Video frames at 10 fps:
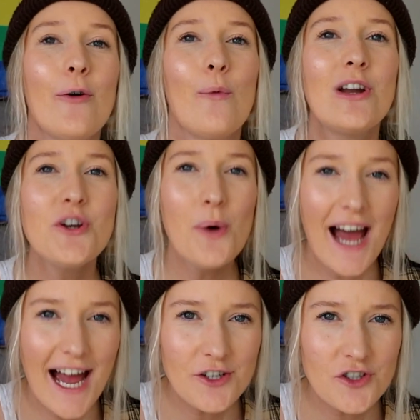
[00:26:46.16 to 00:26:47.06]
when you are
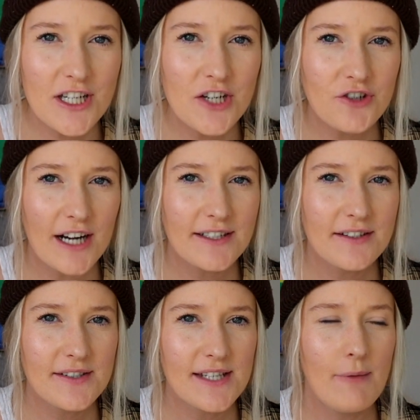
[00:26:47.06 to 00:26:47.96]
actually attracted
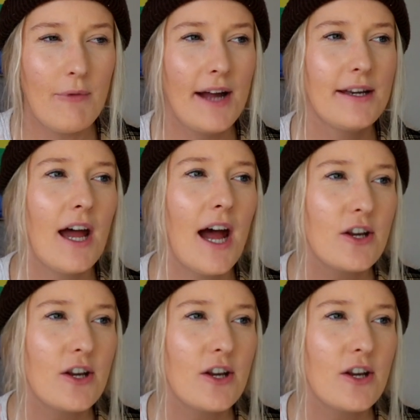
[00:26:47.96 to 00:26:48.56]
to someone